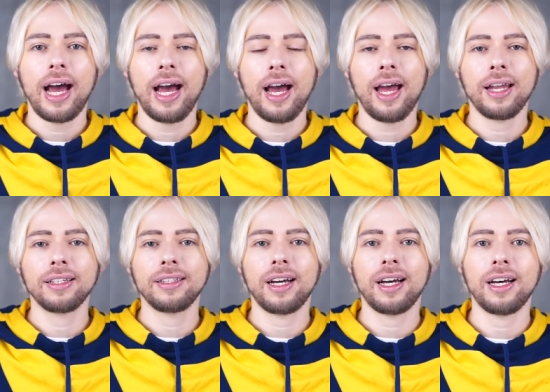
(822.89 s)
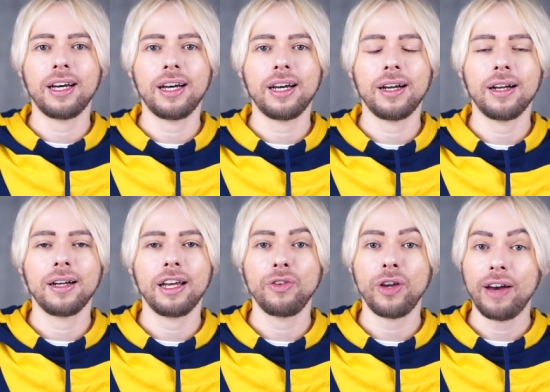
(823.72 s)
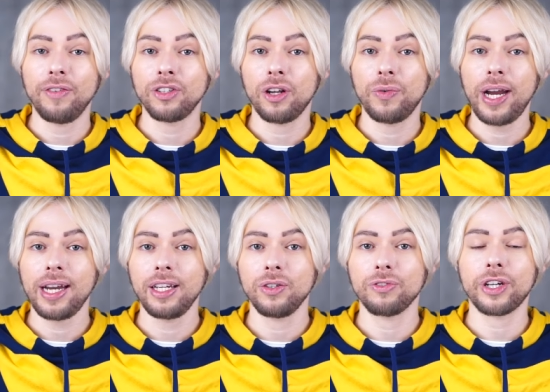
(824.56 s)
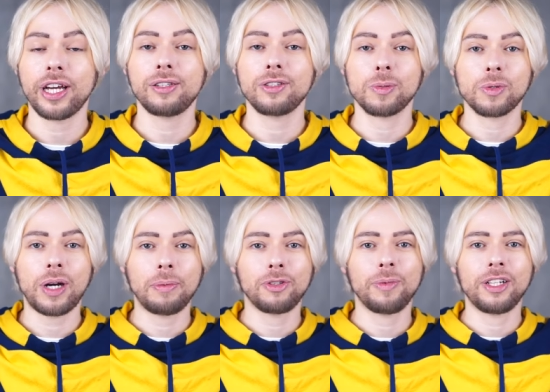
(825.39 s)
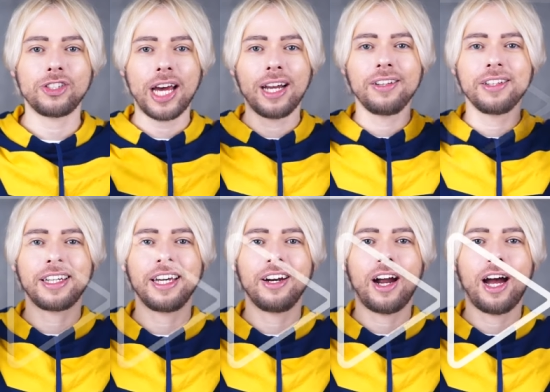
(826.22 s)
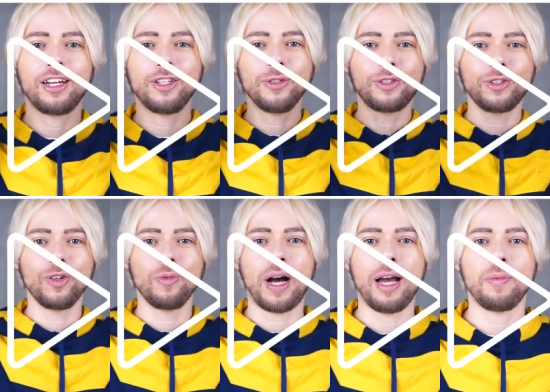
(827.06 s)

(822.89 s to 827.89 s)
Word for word: And uh, if you haven't already, don't forget to subscribe to my channel here on YouTube.